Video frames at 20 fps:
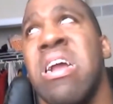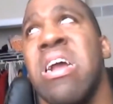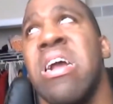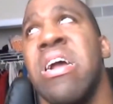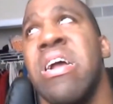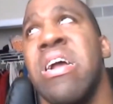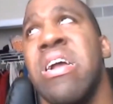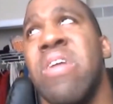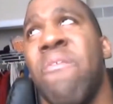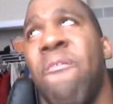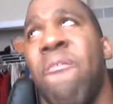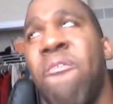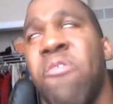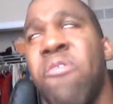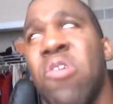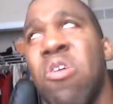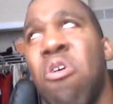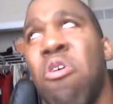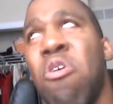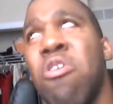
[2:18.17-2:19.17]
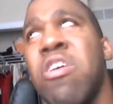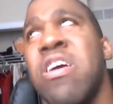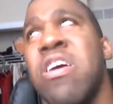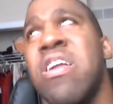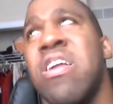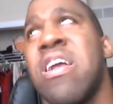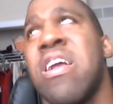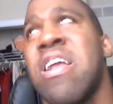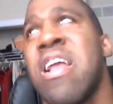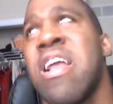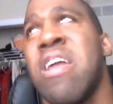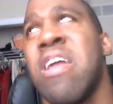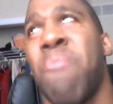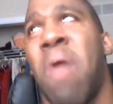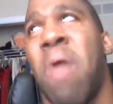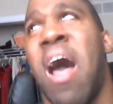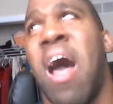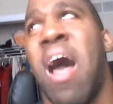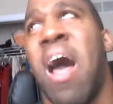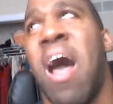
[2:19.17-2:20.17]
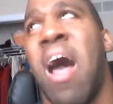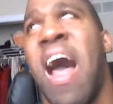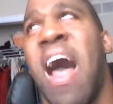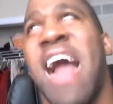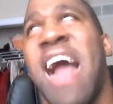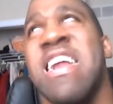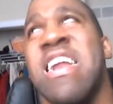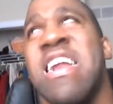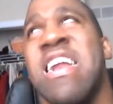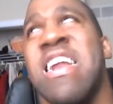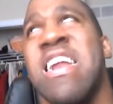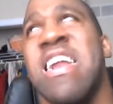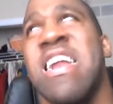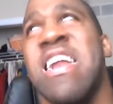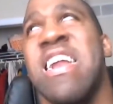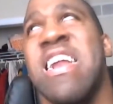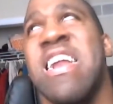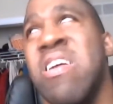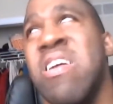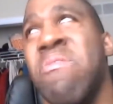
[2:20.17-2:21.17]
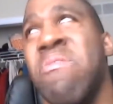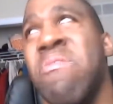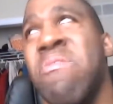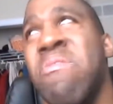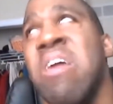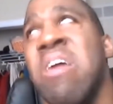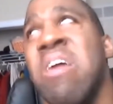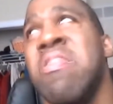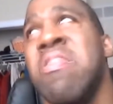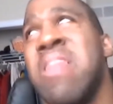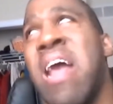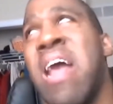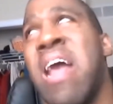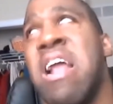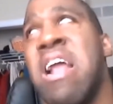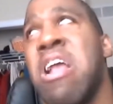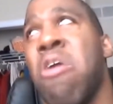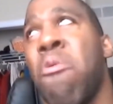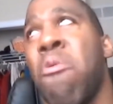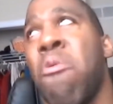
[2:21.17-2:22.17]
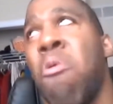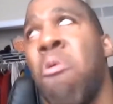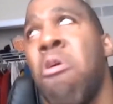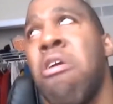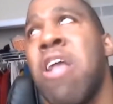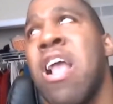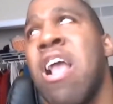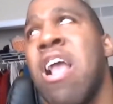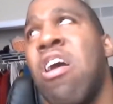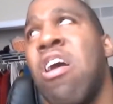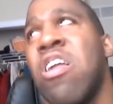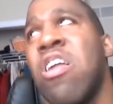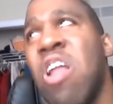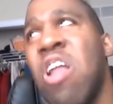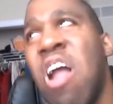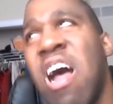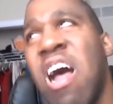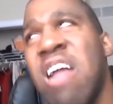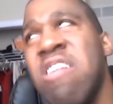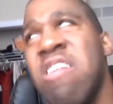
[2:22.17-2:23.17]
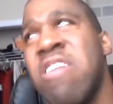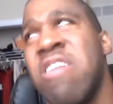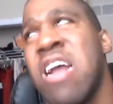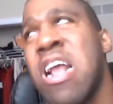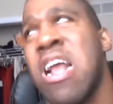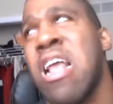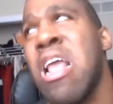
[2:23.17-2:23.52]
in Florida to get behind an initiative that you're working on launching